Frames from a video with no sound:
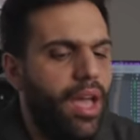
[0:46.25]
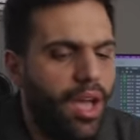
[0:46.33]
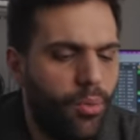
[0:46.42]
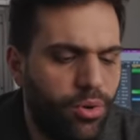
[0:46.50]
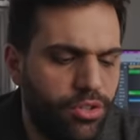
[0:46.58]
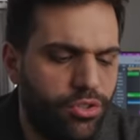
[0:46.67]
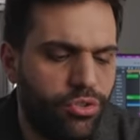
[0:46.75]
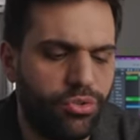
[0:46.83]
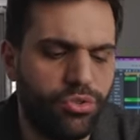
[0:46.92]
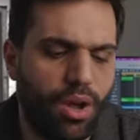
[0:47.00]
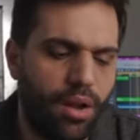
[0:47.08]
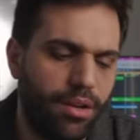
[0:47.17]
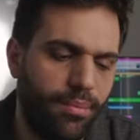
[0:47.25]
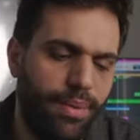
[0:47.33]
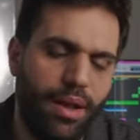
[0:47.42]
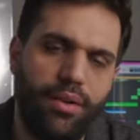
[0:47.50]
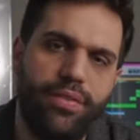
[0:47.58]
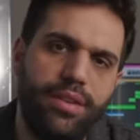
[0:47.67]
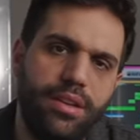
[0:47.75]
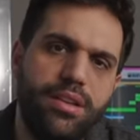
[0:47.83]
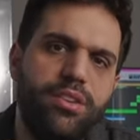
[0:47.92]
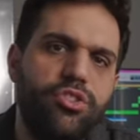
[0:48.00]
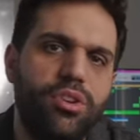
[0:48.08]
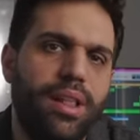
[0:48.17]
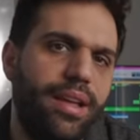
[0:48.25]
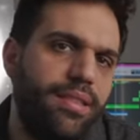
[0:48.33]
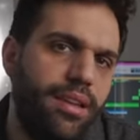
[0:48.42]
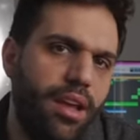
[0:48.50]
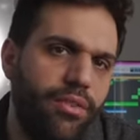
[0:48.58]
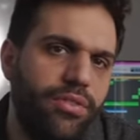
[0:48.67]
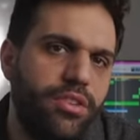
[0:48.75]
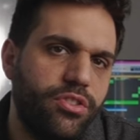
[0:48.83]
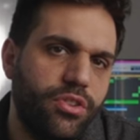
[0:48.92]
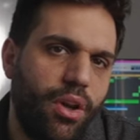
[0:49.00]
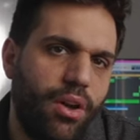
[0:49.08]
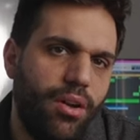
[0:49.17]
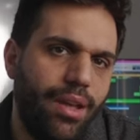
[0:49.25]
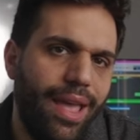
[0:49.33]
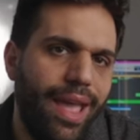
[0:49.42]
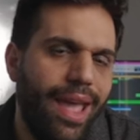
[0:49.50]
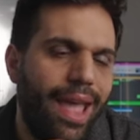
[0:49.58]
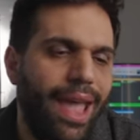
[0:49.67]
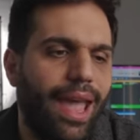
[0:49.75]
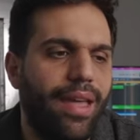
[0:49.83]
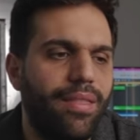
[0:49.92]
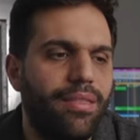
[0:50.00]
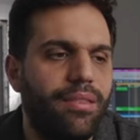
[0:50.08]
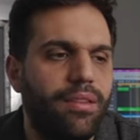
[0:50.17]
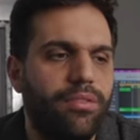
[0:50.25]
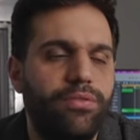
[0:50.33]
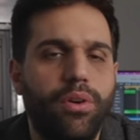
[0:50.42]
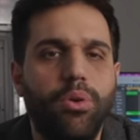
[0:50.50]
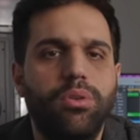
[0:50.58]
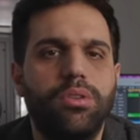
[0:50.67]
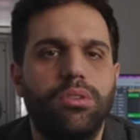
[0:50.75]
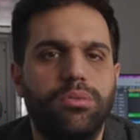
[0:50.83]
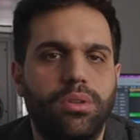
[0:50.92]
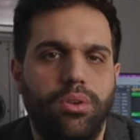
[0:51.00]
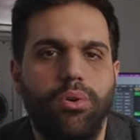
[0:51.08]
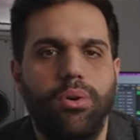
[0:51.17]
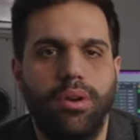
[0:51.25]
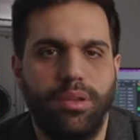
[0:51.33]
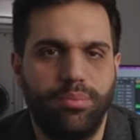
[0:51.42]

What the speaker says: I wanted to talk about the initial idea of the song and the vocal recording